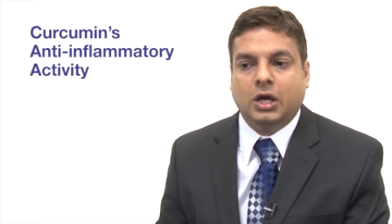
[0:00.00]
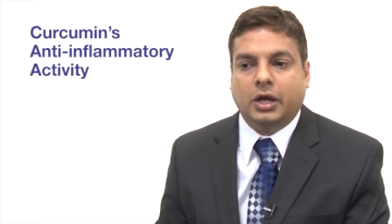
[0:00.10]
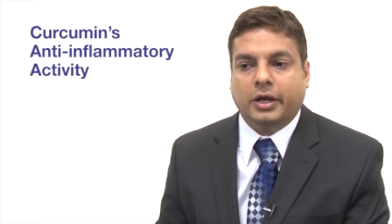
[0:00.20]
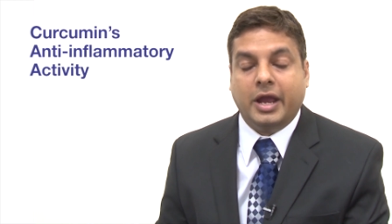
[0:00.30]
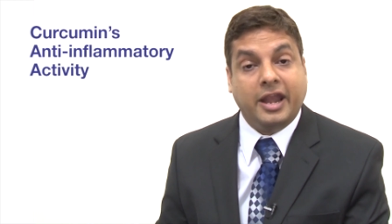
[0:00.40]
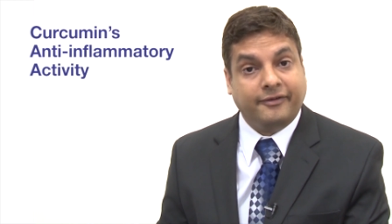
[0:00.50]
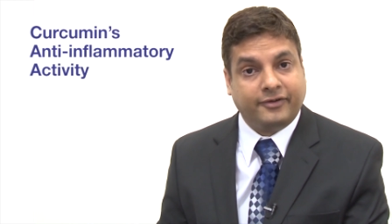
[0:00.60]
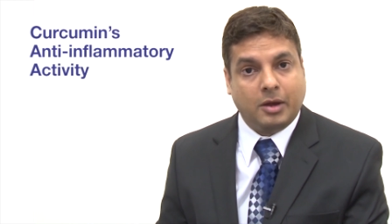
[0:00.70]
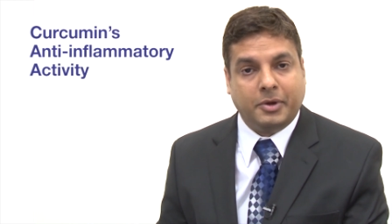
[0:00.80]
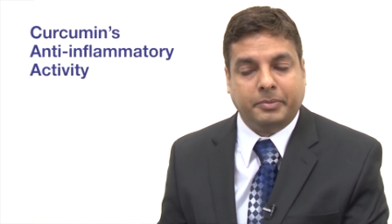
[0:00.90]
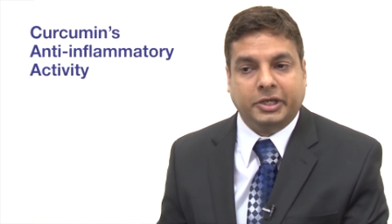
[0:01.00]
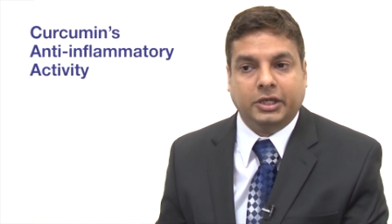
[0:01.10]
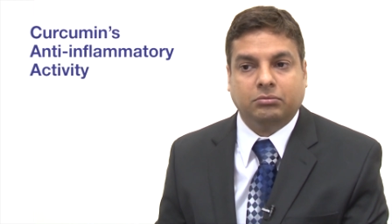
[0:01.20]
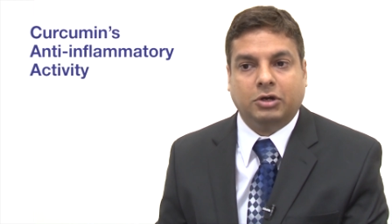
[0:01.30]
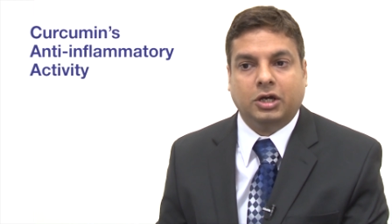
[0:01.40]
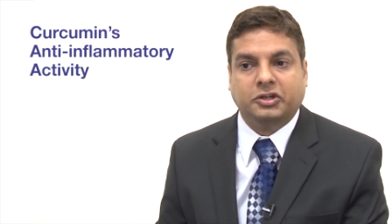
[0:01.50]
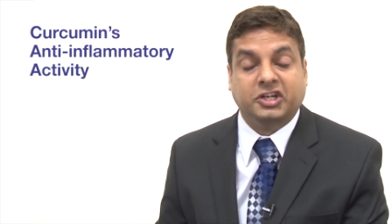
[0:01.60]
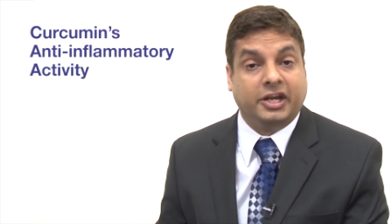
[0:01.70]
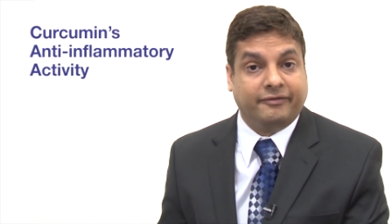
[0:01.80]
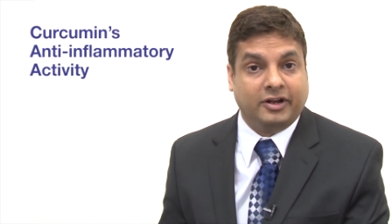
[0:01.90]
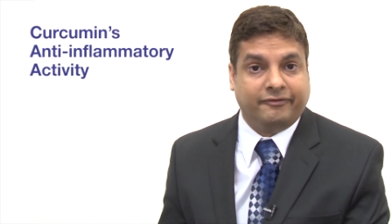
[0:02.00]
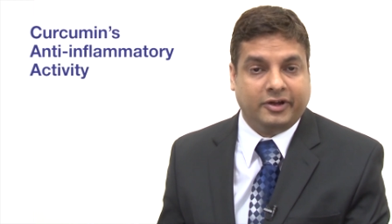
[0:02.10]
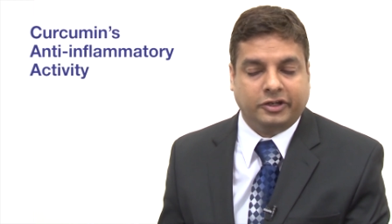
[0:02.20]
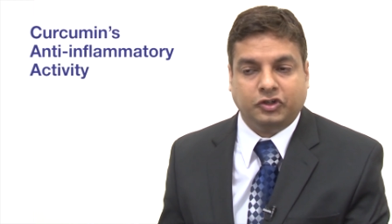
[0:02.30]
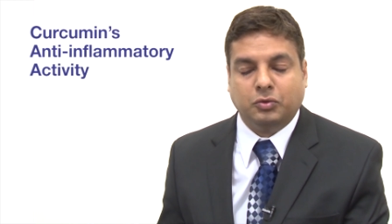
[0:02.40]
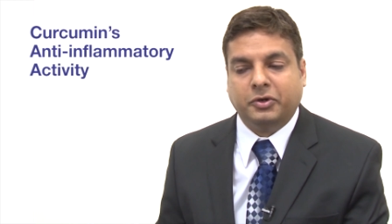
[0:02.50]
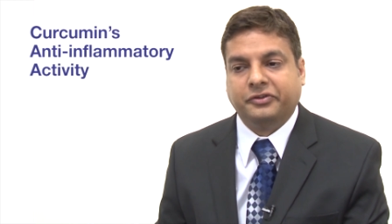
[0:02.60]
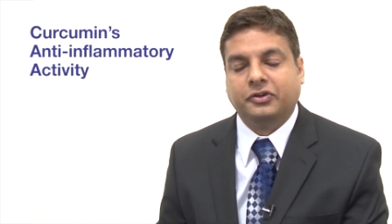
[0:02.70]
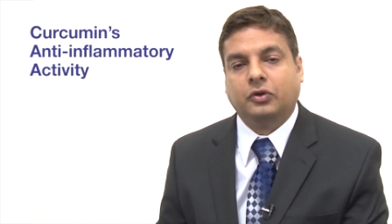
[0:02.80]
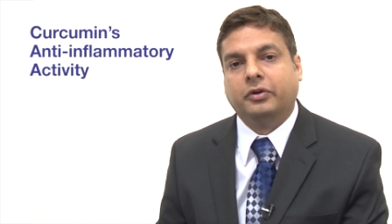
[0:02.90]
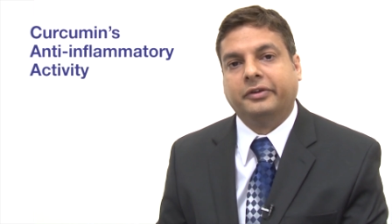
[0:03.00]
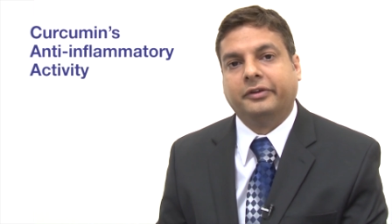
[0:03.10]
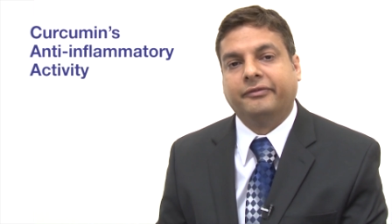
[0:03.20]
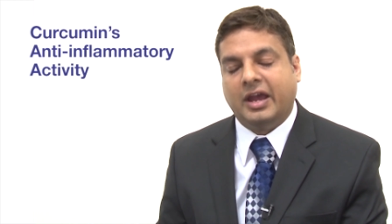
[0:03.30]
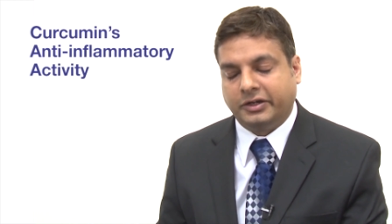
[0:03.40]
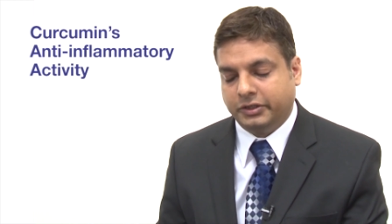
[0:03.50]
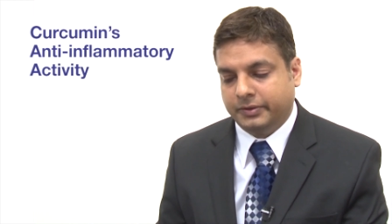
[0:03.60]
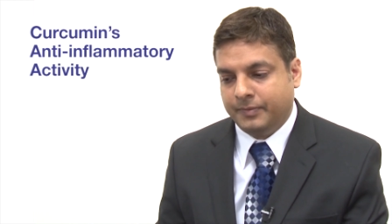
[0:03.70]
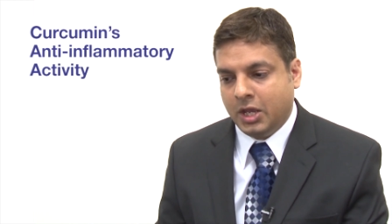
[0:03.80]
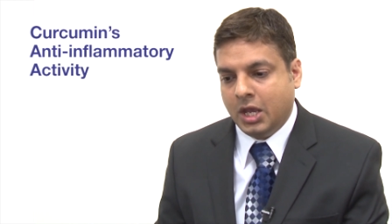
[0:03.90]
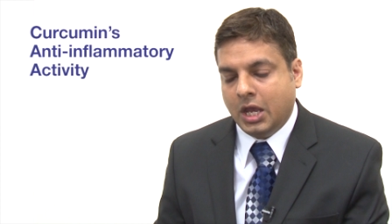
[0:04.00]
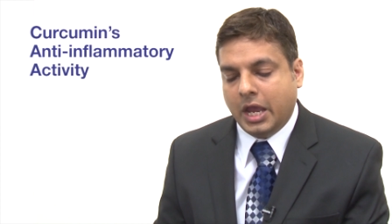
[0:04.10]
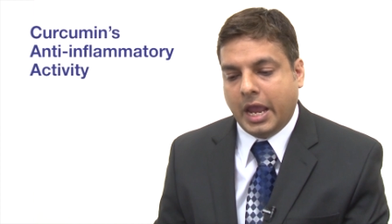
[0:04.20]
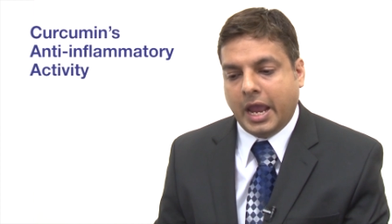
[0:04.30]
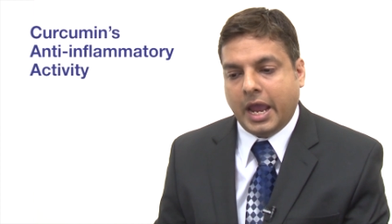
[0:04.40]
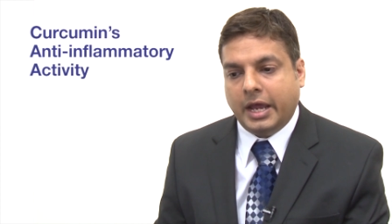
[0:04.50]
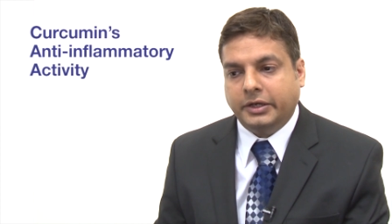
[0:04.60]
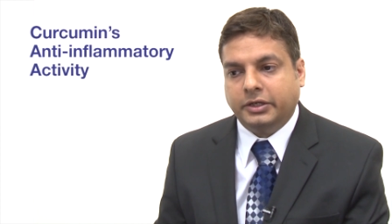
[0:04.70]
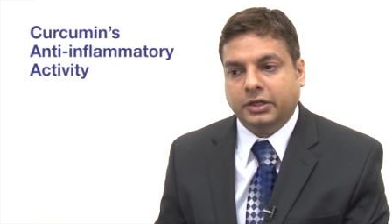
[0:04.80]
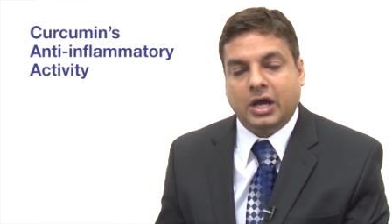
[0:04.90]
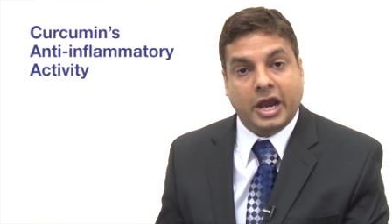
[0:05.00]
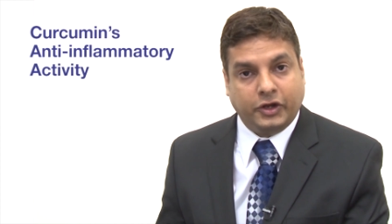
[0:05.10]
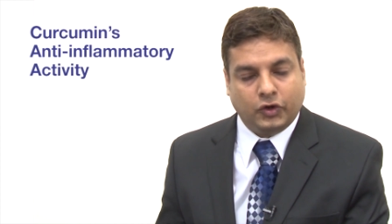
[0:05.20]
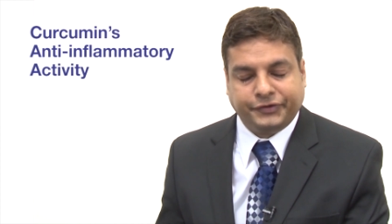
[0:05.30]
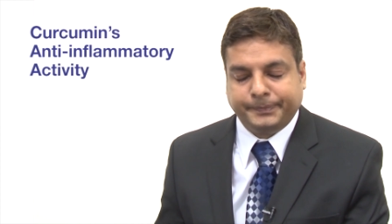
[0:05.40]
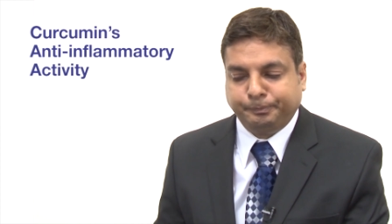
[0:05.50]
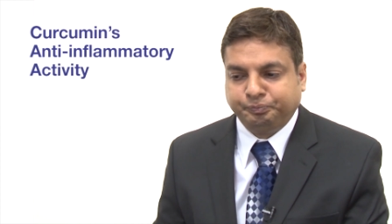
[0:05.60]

uh, NF-kappa B, uh, TNF-alpha, the tumorous necrosis factor, and uh, INOS.